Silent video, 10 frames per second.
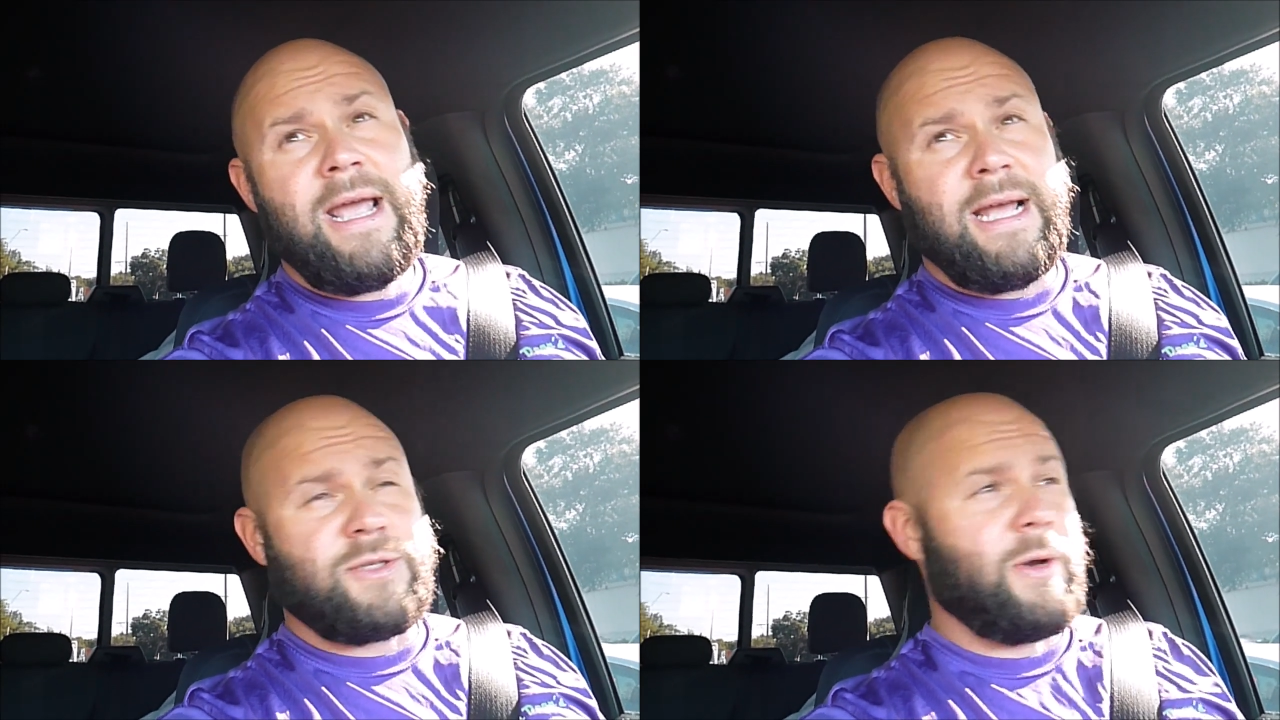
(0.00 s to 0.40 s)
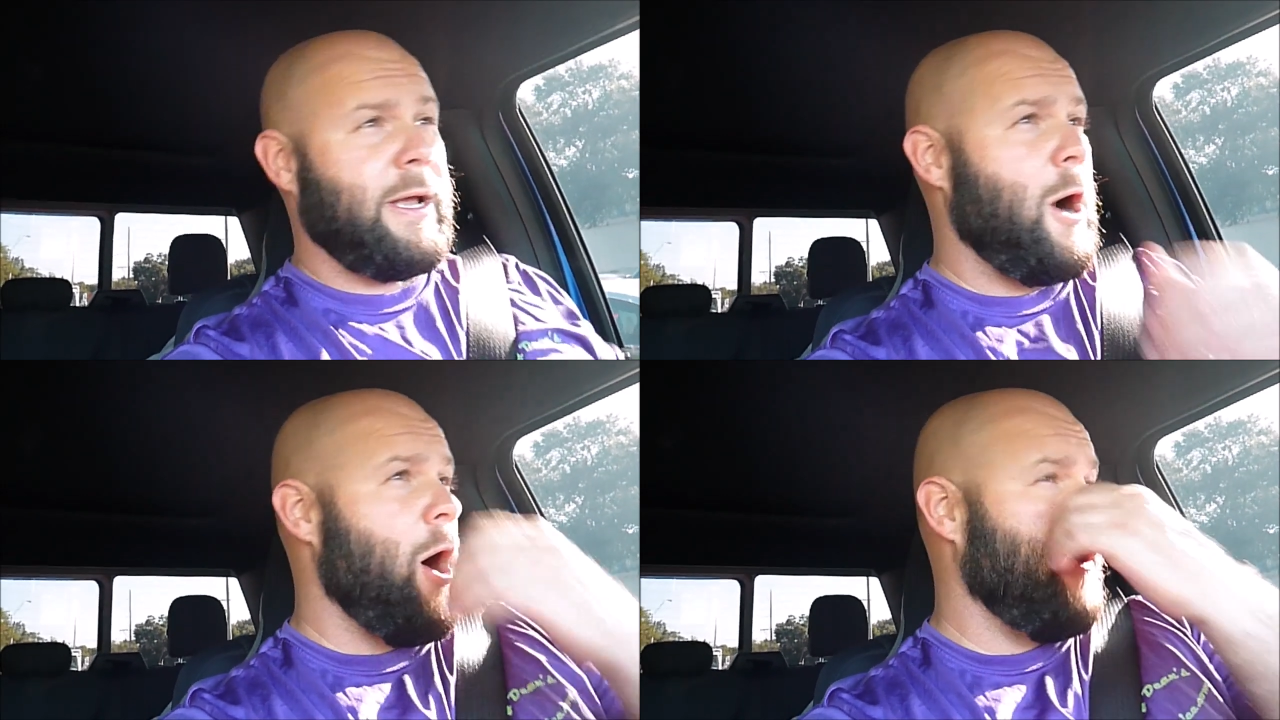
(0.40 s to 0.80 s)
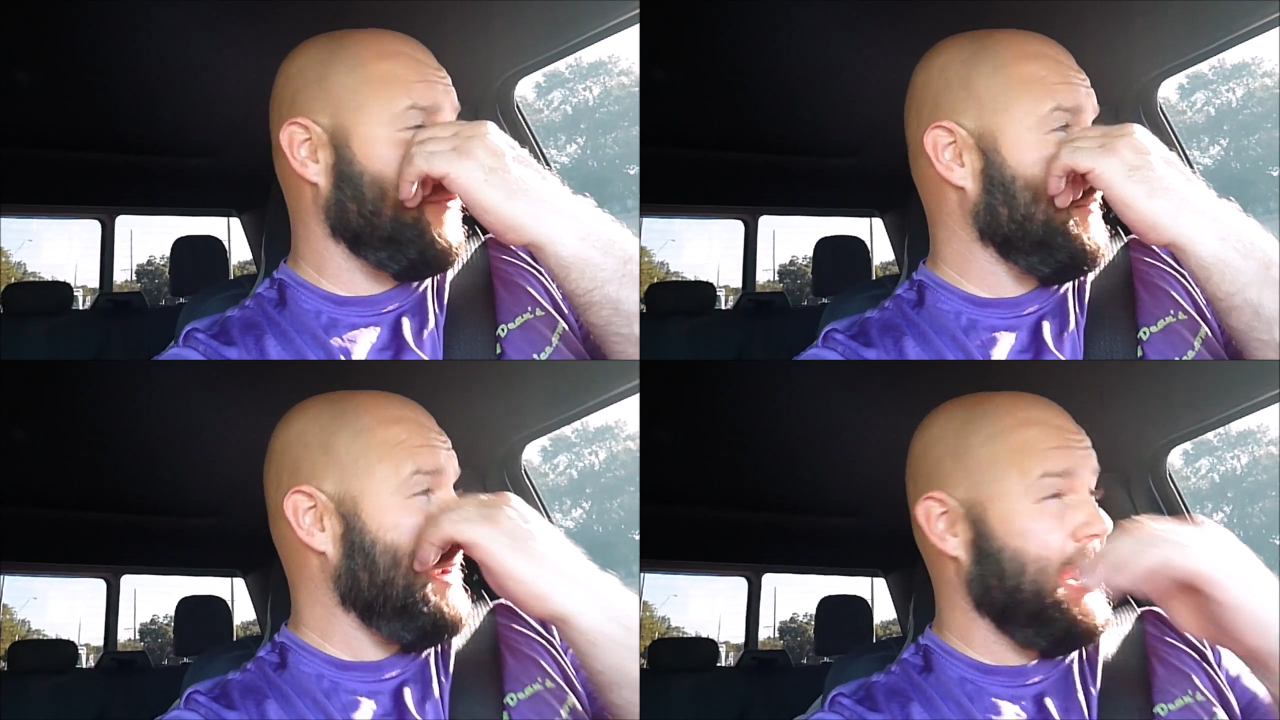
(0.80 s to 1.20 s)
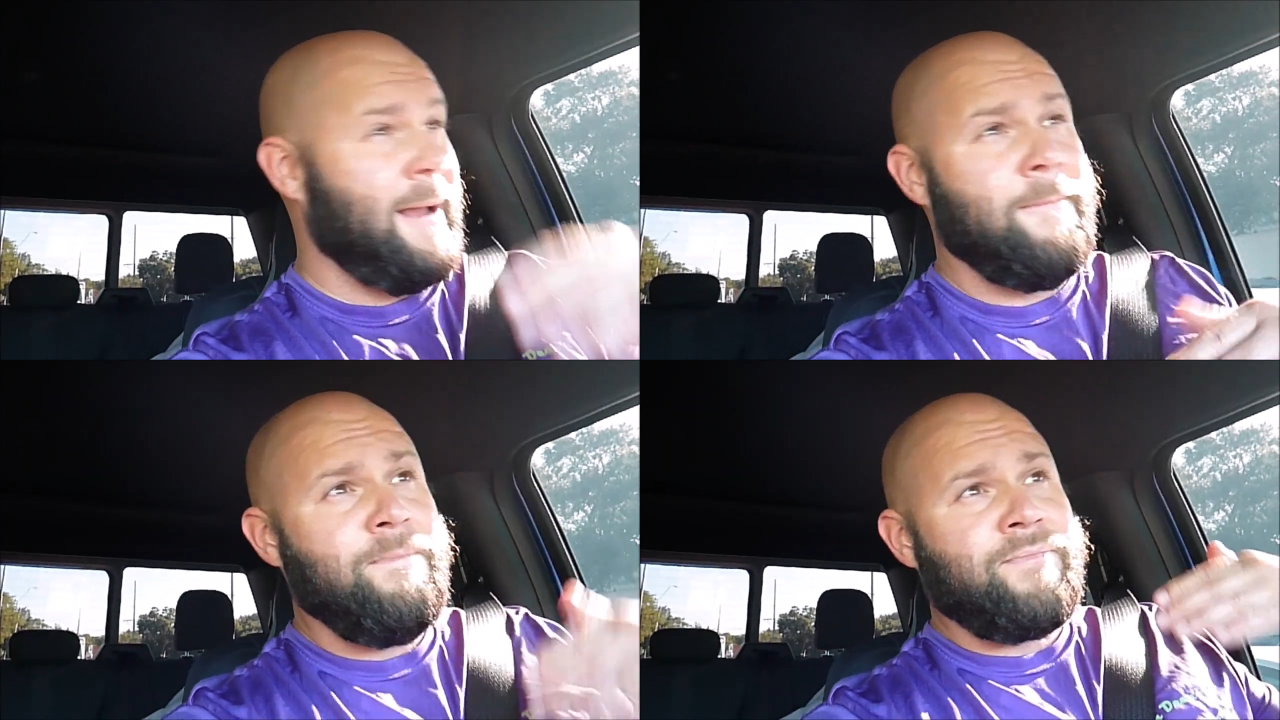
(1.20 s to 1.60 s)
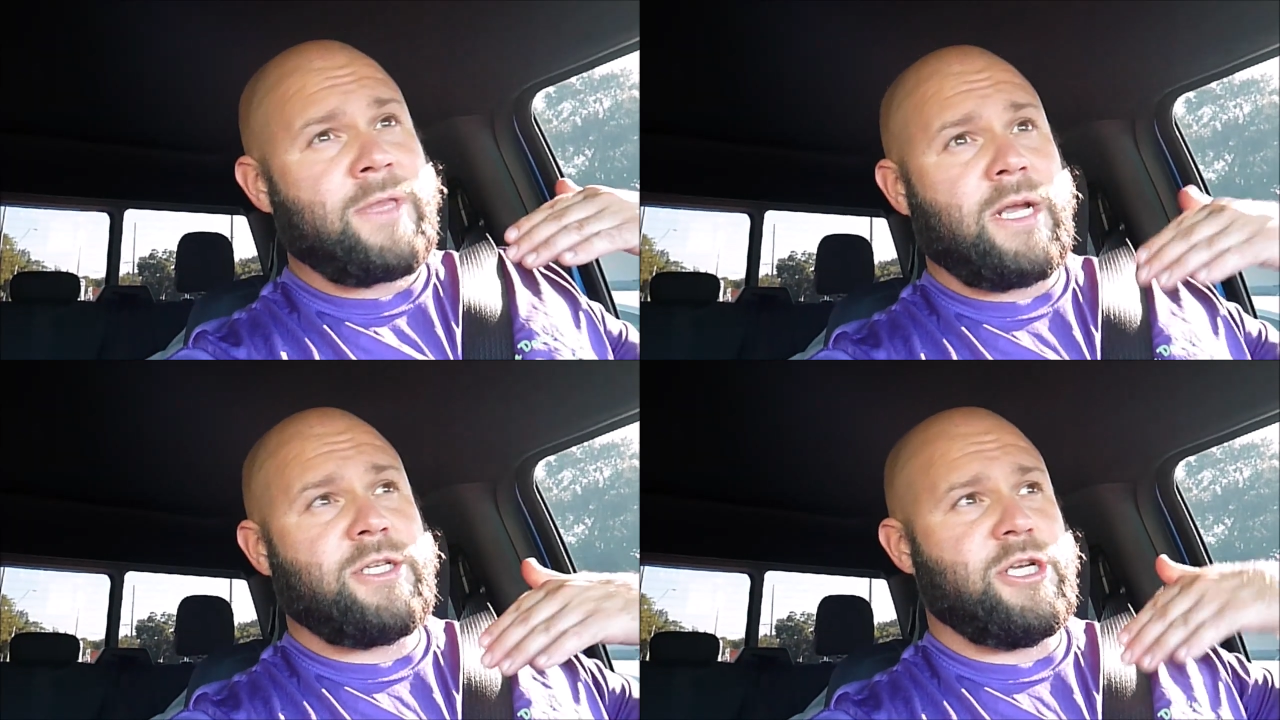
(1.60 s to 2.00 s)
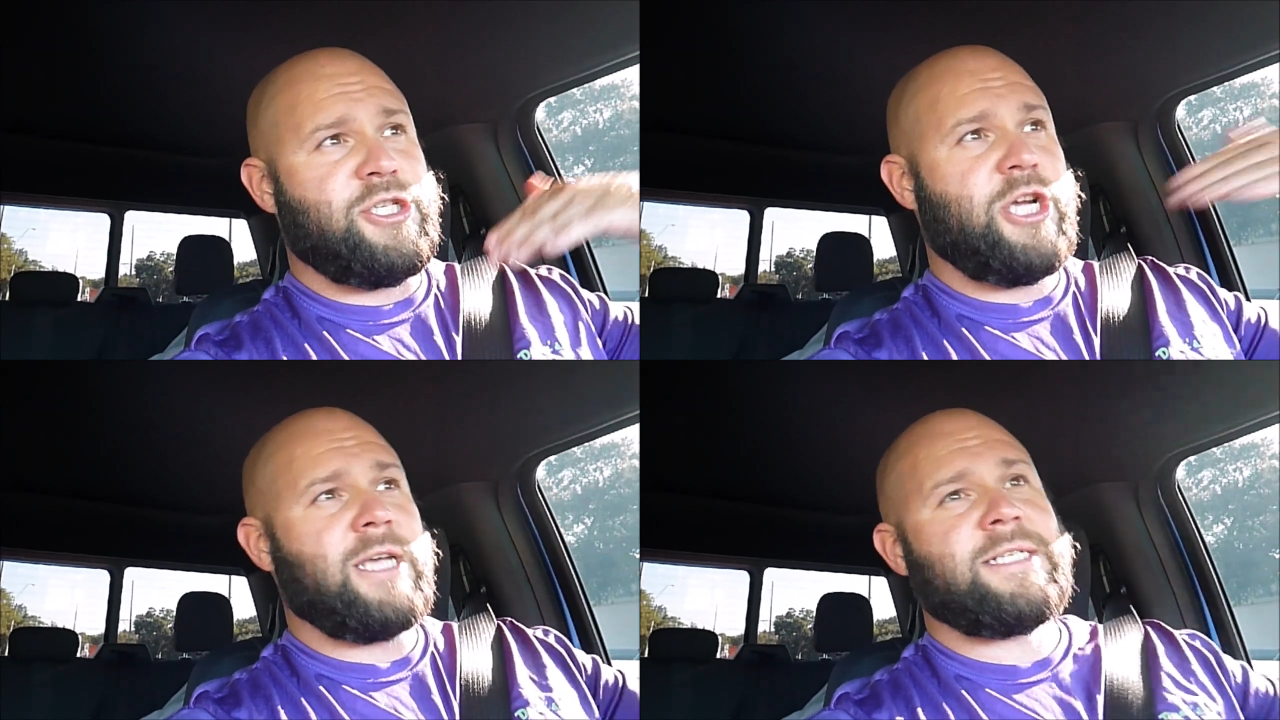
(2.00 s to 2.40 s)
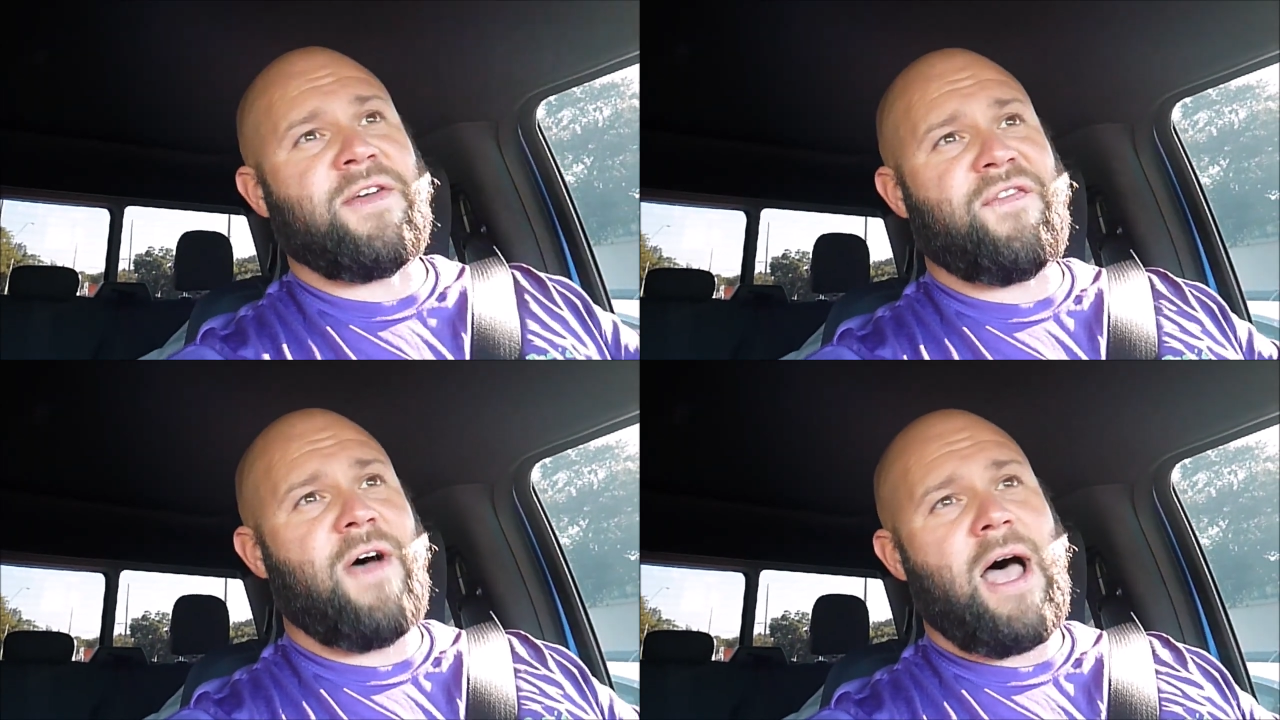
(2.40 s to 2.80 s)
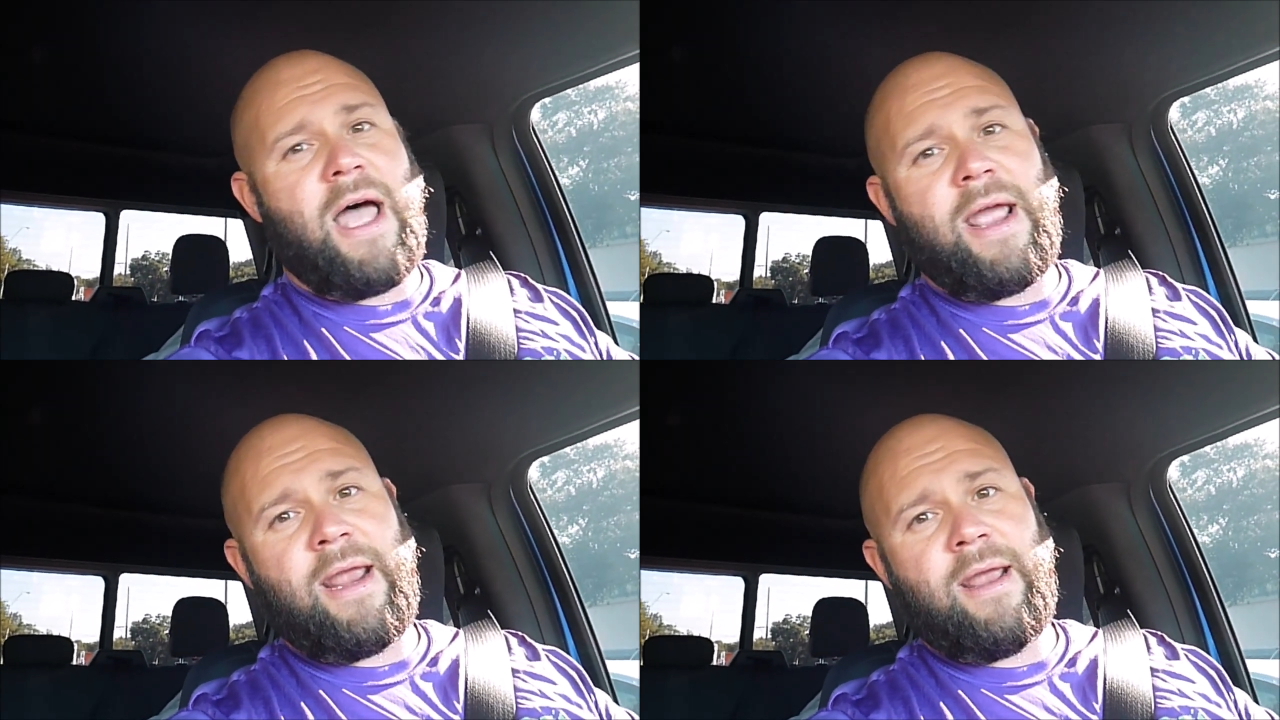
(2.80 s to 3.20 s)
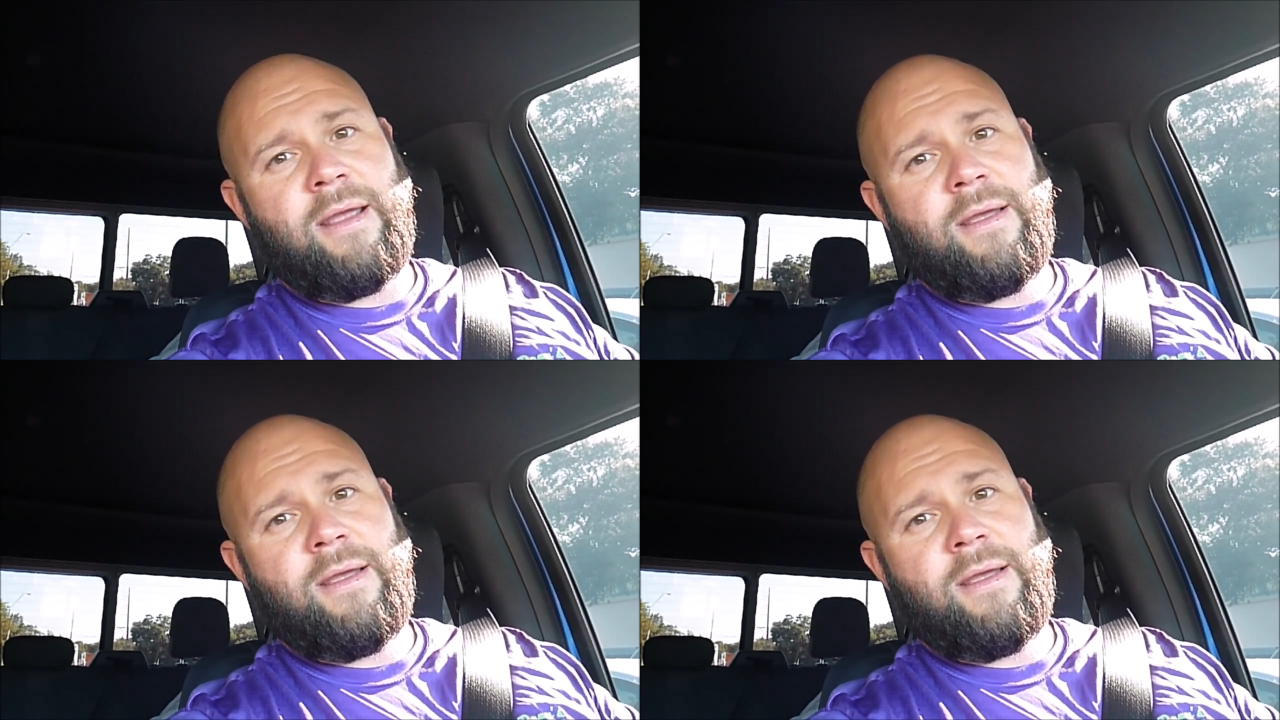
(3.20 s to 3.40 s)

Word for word: it's really hard for me to justify